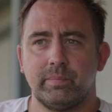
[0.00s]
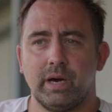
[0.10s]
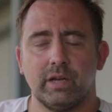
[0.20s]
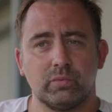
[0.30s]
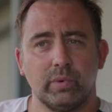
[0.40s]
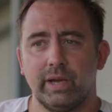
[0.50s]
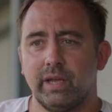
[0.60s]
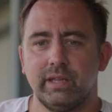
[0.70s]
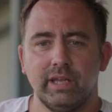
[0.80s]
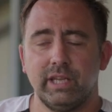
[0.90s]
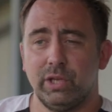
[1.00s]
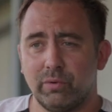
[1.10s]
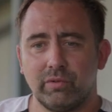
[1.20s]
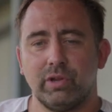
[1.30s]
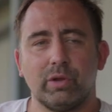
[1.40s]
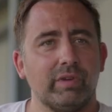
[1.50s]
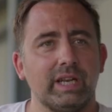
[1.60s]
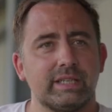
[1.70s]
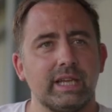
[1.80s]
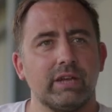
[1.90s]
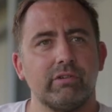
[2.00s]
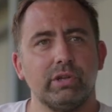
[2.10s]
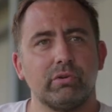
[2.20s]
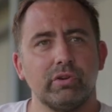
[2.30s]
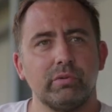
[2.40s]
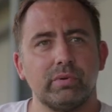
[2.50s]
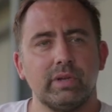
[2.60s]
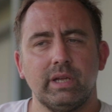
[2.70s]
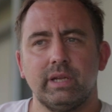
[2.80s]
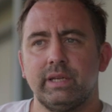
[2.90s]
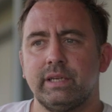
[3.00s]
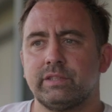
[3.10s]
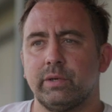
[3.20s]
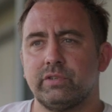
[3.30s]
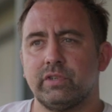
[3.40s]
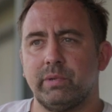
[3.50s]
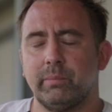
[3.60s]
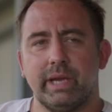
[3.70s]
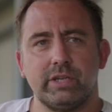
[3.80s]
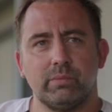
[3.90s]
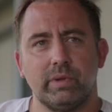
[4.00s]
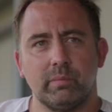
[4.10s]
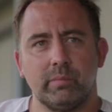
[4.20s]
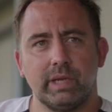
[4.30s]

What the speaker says: parts where you can really see they're a new group. So it's just being patient with them and